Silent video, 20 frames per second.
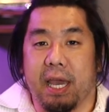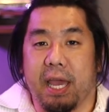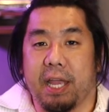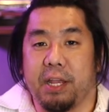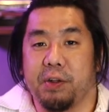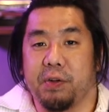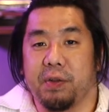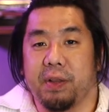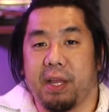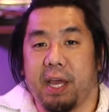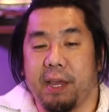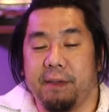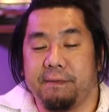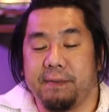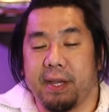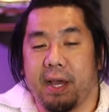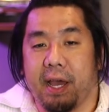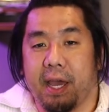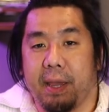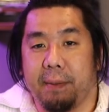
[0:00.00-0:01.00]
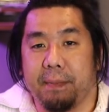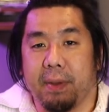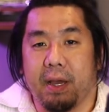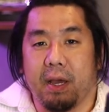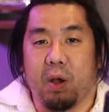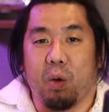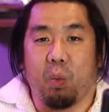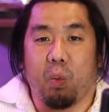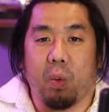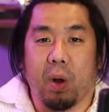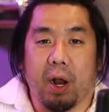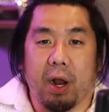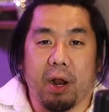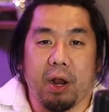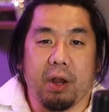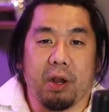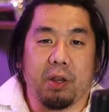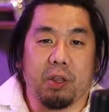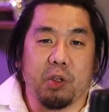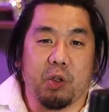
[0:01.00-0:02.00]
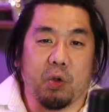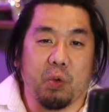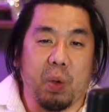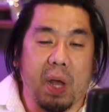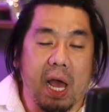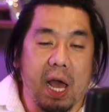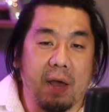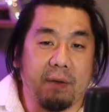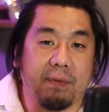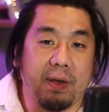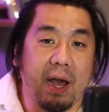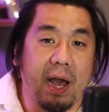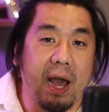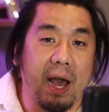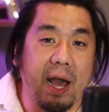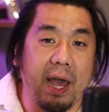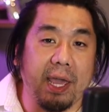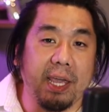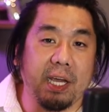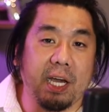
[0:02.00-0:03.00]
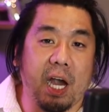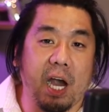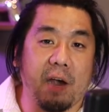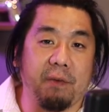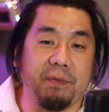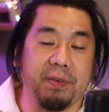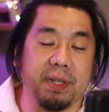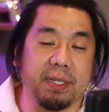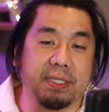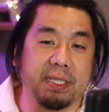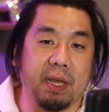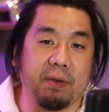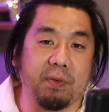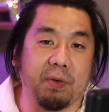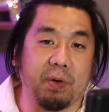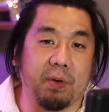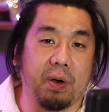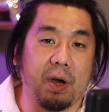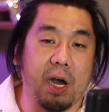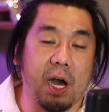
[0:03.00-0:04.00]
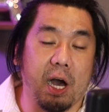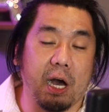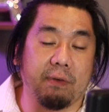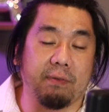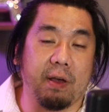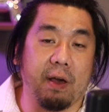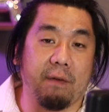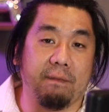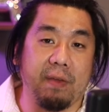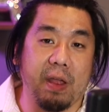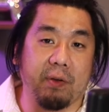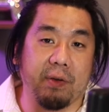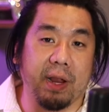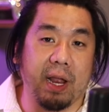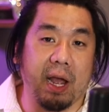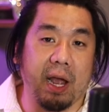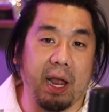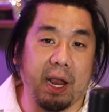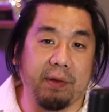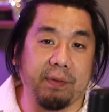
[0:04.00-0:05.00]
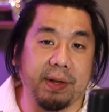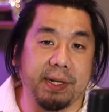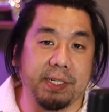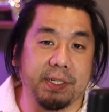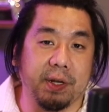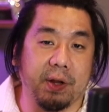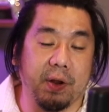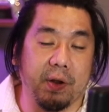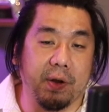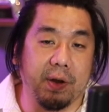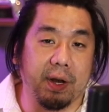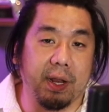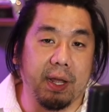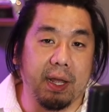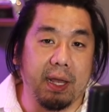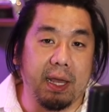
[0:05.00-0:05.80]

in your lifetime where you have a high confidence level of a very high return.